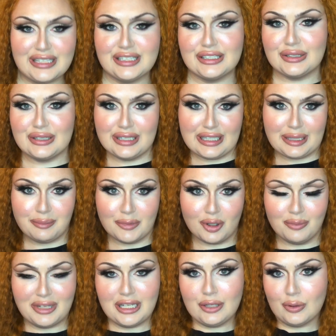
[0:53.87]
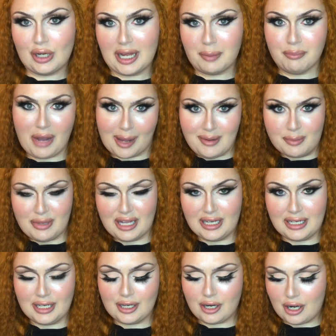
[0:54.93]
little clip moment or like bobby
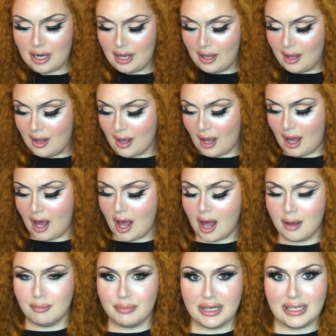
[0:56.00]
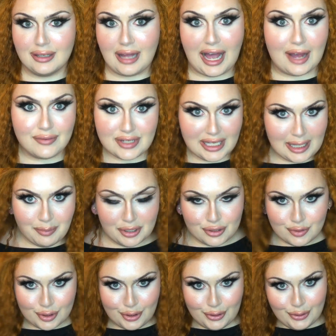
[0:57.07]
pin here, but have to keep it
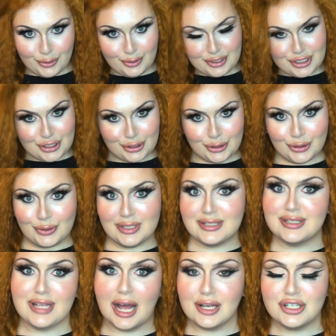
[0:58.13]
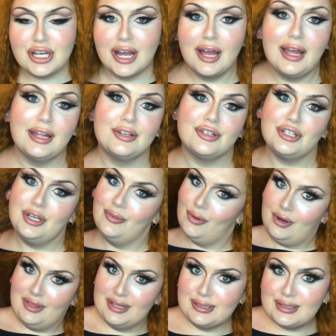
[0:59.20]
true to Sasha, and she
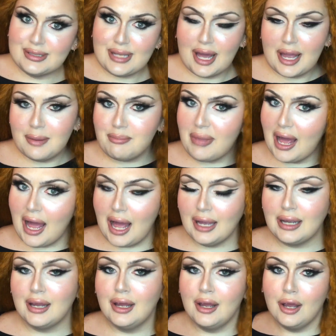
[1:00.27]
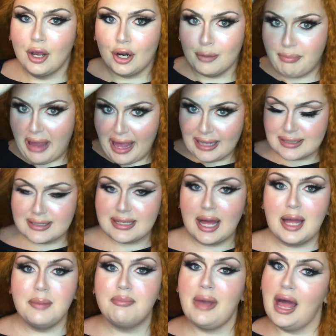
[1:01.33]
wore this side back, her bang
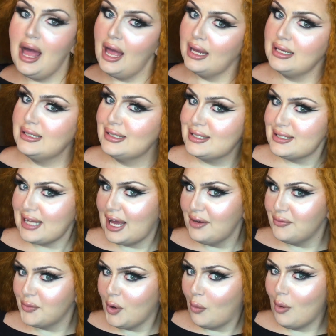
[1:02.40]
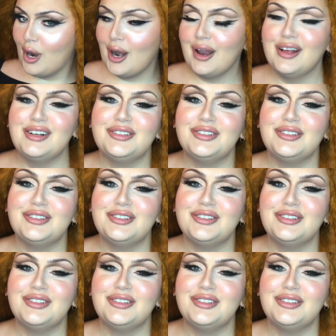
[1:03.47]
side back, and this side forward.